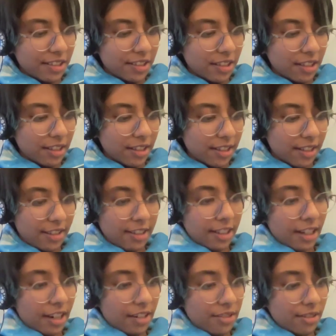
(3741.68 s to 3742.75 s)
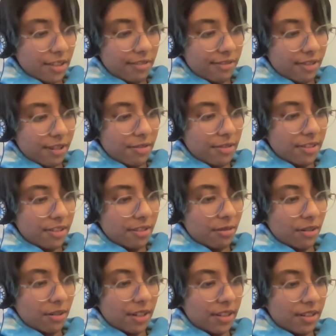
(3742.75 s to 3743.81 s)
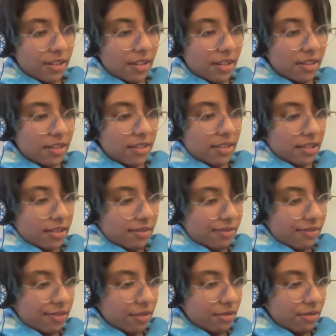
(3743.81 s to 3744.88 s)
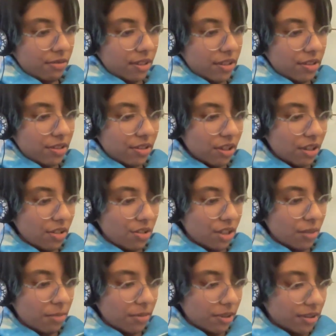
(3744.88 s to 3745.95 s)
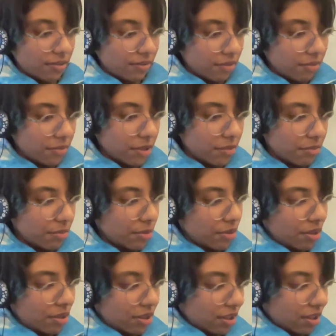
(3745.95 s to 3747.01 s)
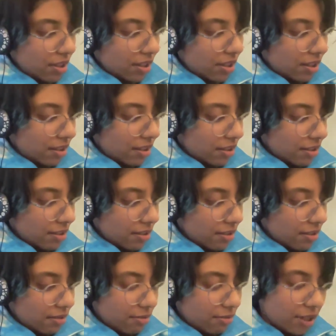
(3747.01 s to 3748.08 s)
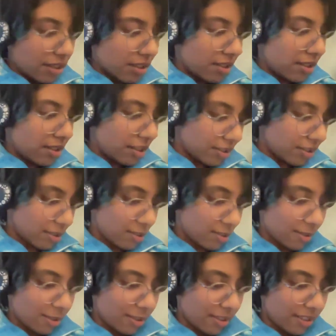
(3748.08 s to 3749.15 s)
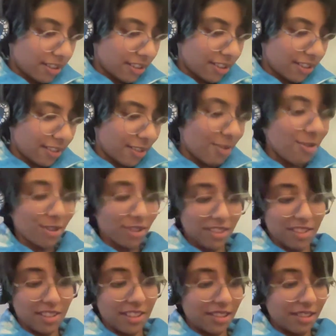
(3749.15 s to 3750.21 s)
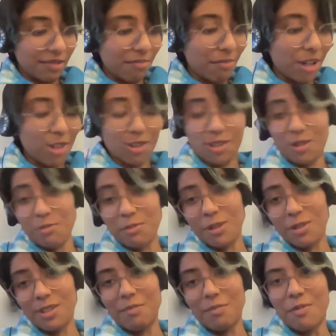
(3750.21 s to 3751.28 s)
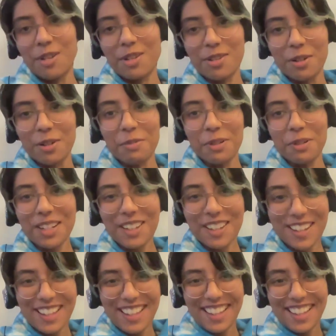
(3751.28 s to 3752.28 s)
Yeah, I actually found a quite other few interesting chapters from the book. One is called Consciousness Measurable or Immeasurable.